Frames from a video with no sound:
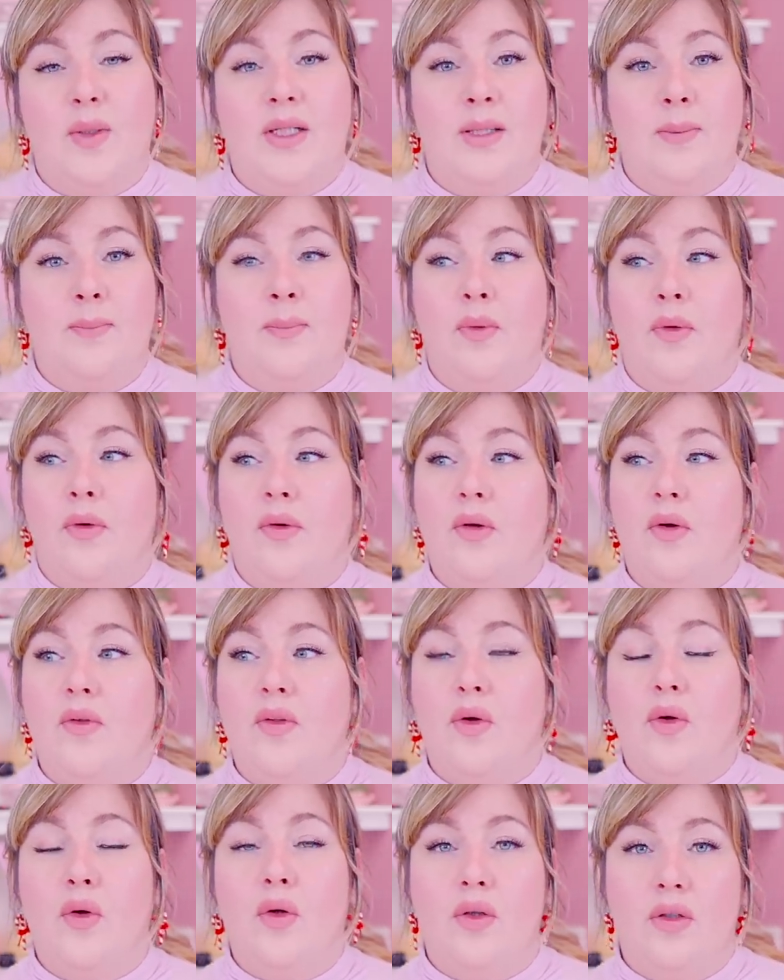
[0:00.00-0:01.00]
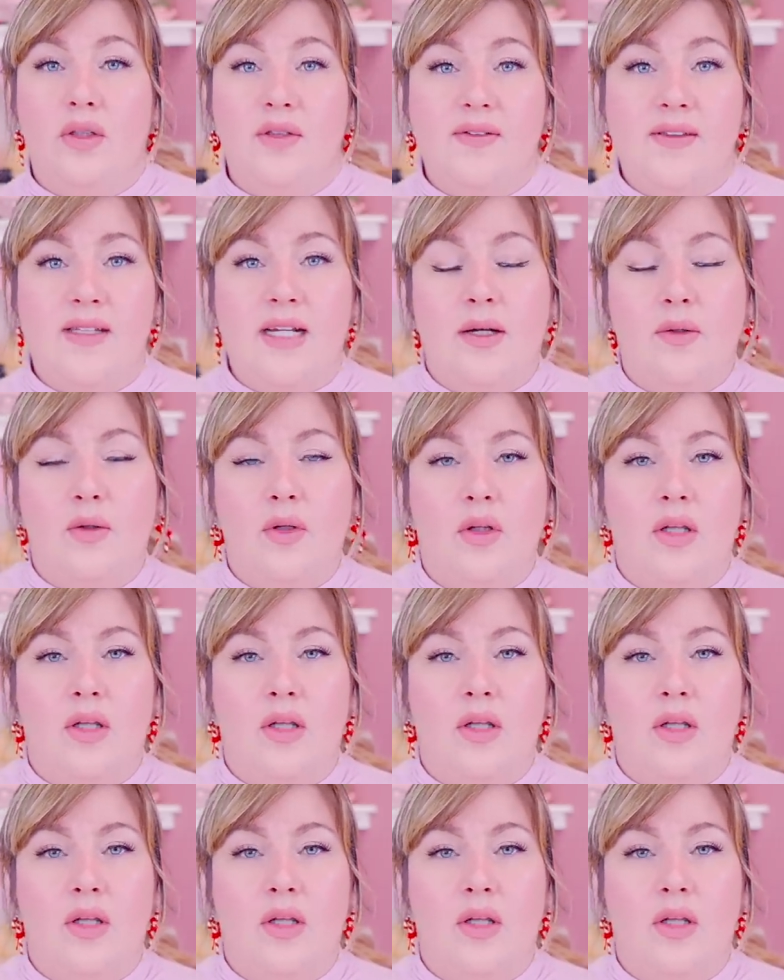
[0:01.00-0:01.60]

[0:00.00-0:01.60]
when you put the colors down